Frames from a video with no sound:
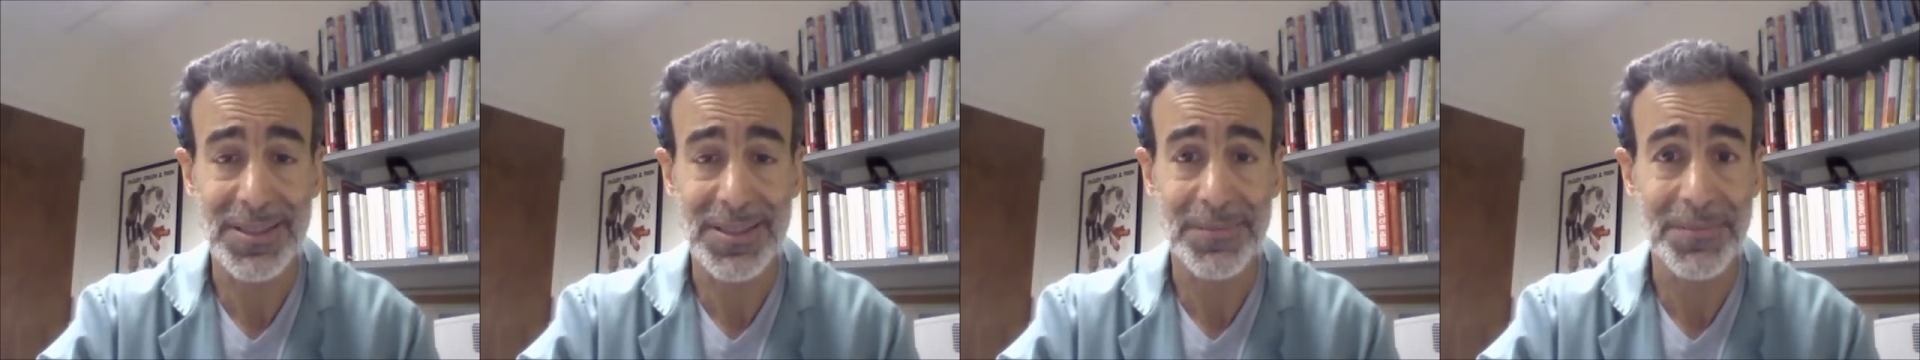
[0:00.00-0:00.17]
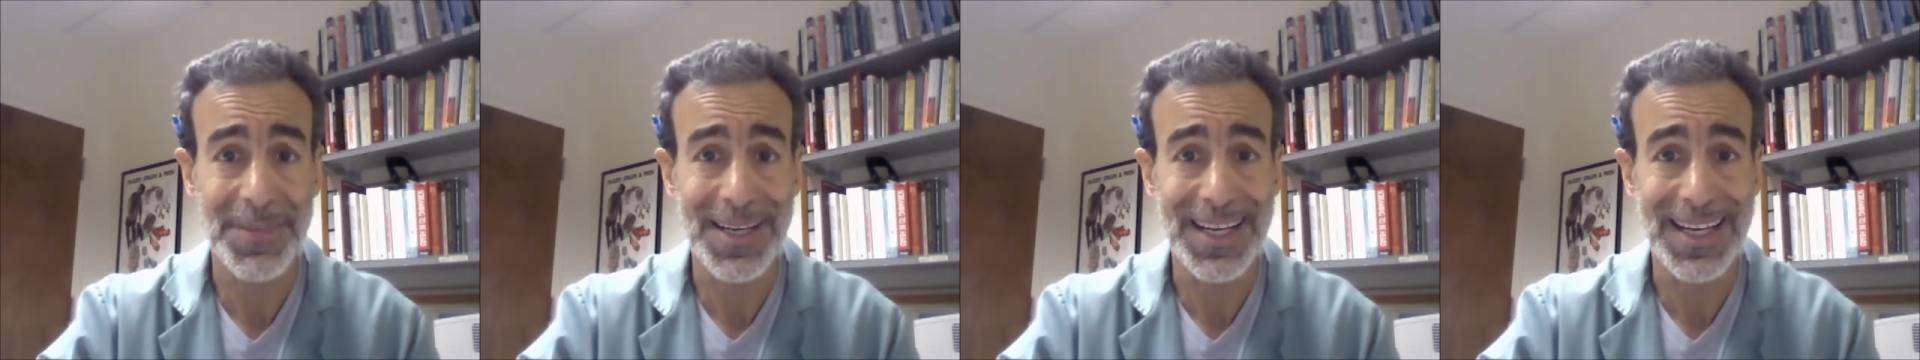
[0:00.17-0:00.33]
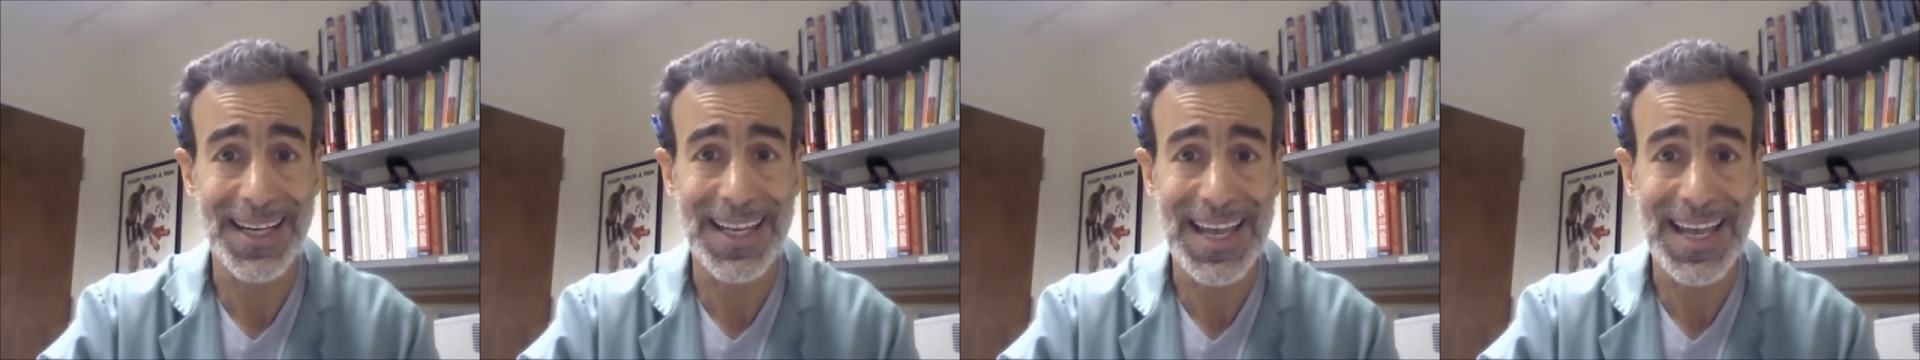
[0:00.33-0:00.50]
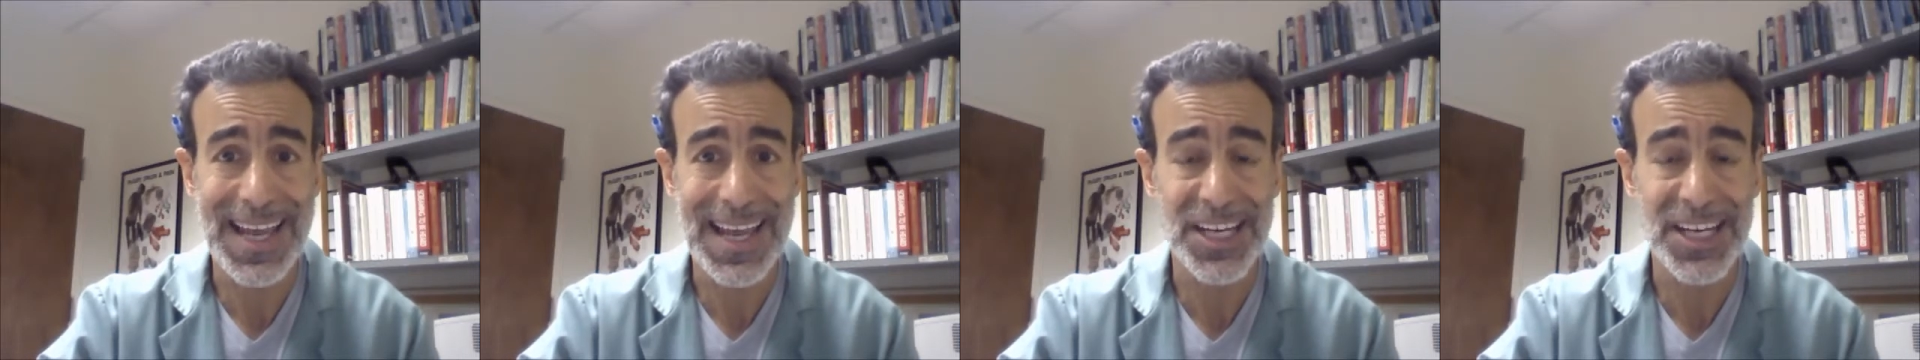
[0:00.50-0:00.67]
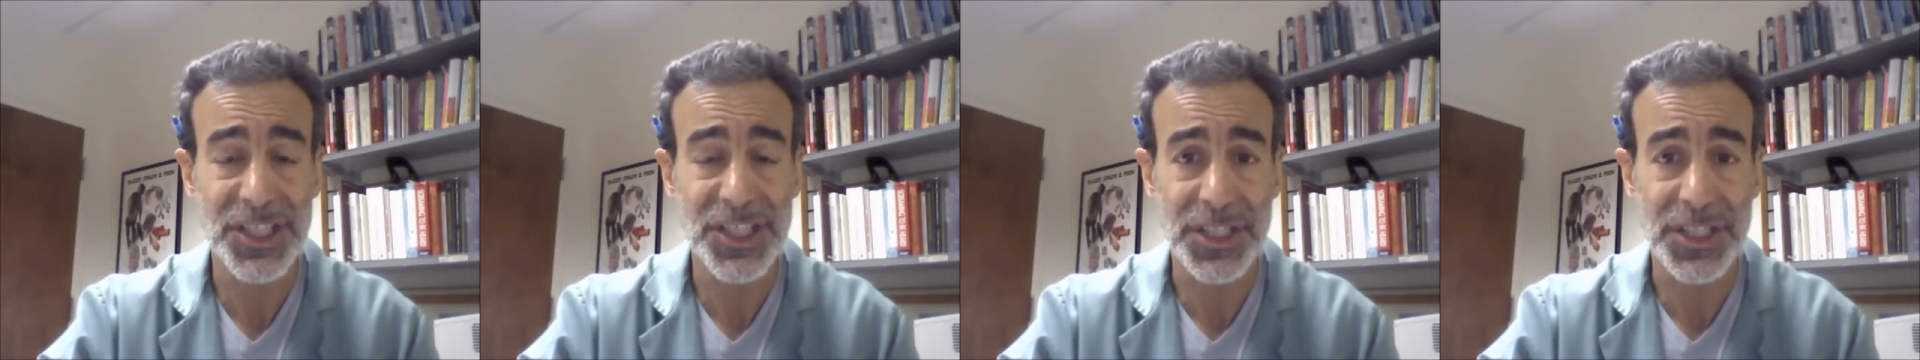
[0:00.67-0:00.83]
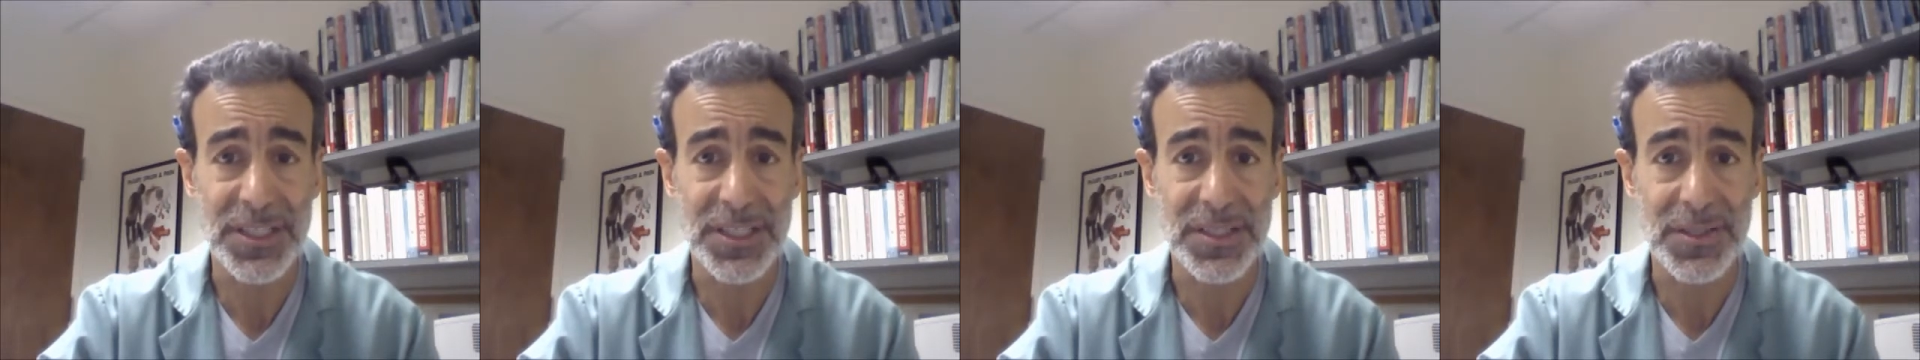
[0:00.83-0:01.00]

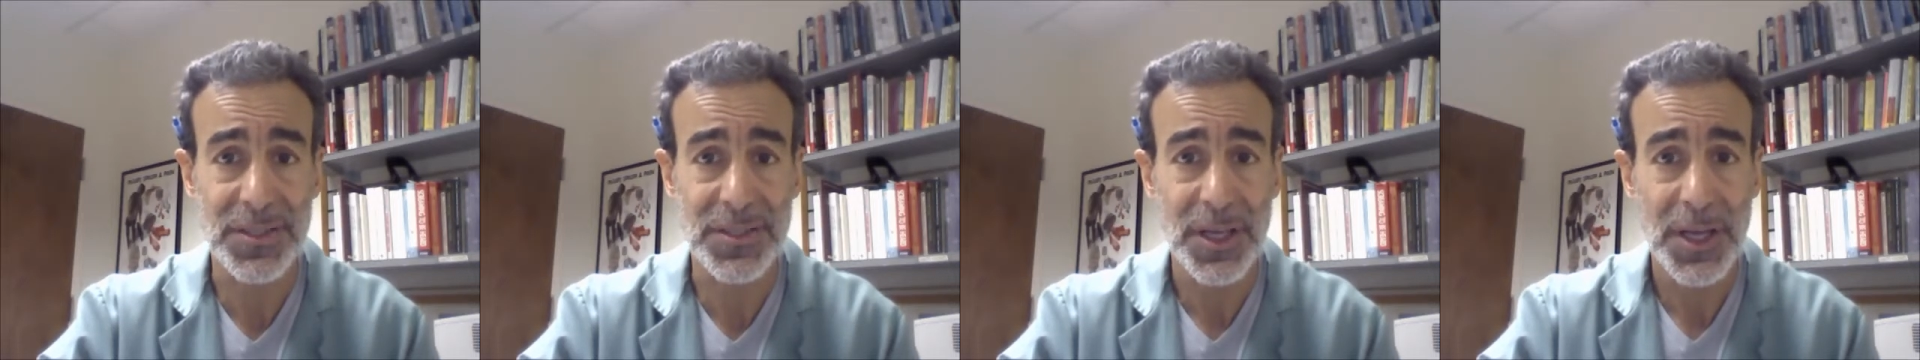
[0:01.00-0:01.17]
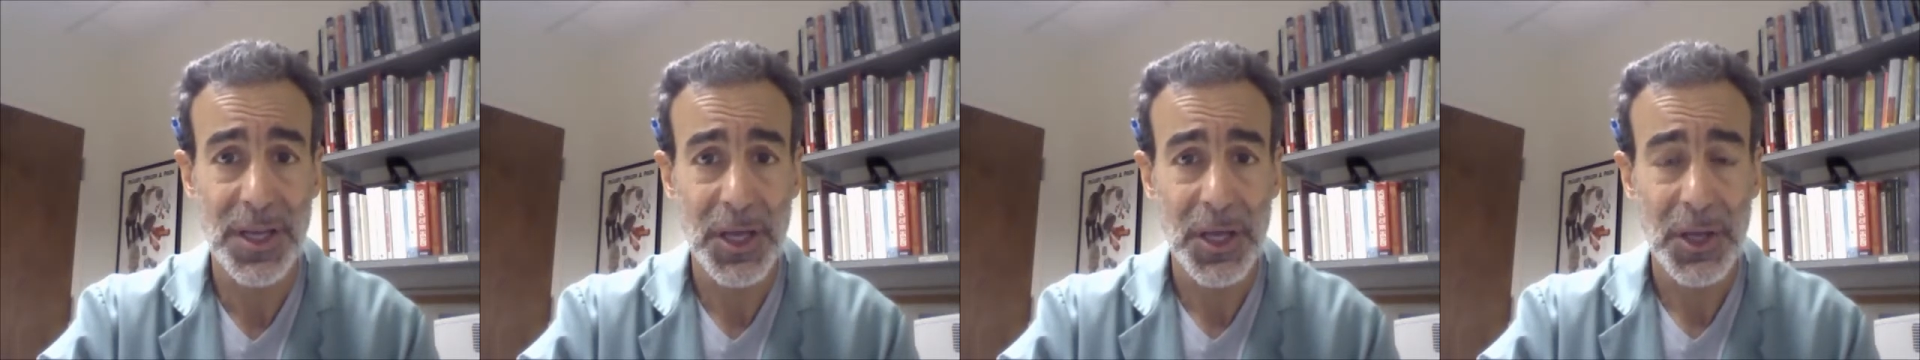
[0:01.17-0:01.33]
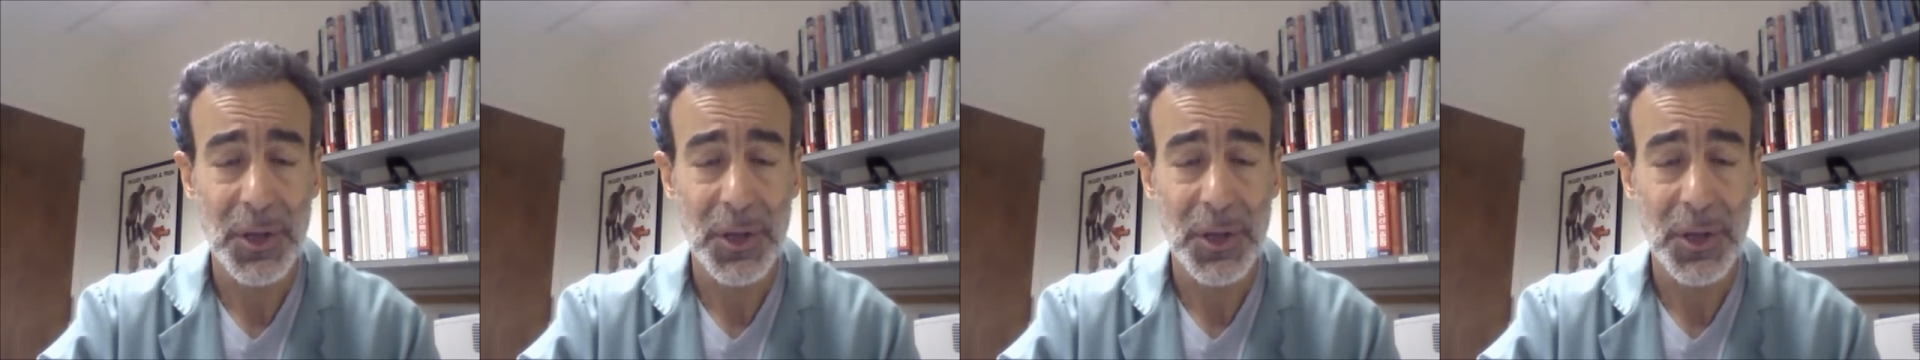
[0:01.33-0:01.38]
medications